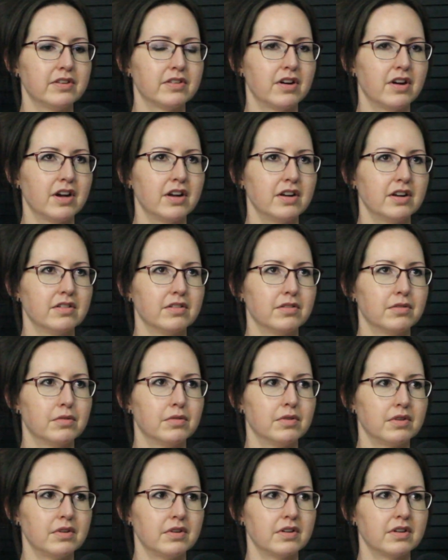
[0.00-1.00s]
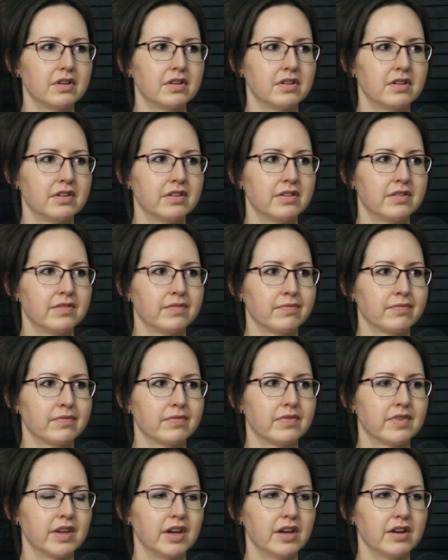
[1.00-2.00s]
Oh, org. Yes.
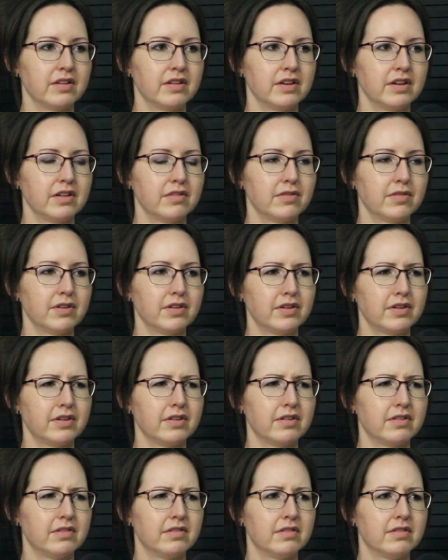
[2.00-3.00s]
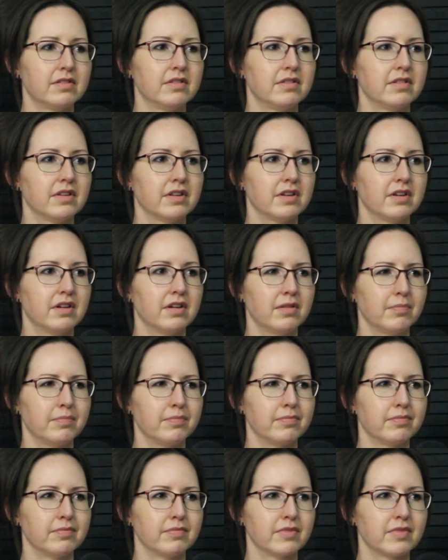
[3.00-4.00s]
Yeah, they had really good
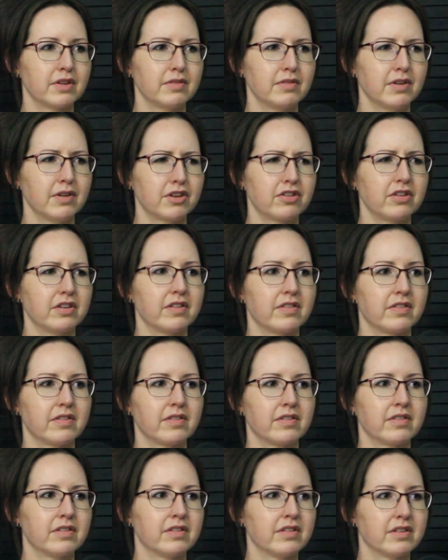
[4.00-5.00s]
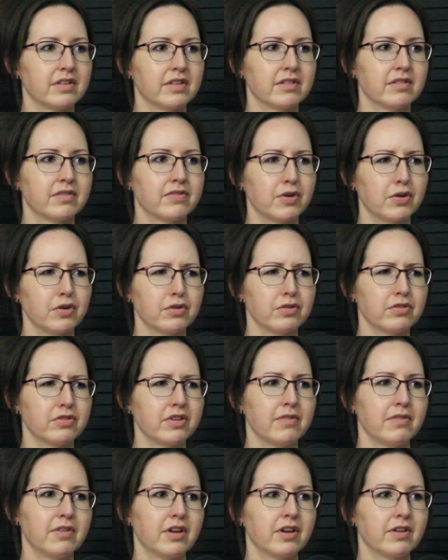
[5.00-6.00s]
um, directions photos and
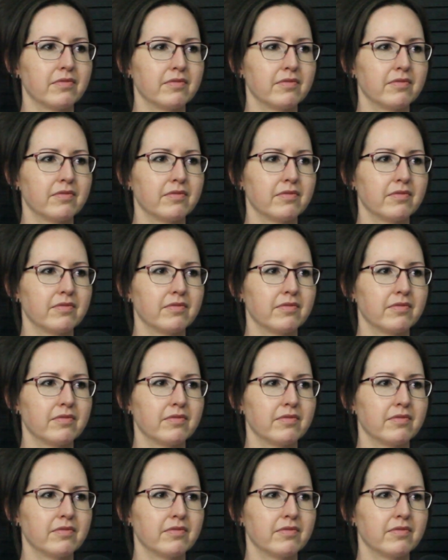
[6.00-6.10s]
everything.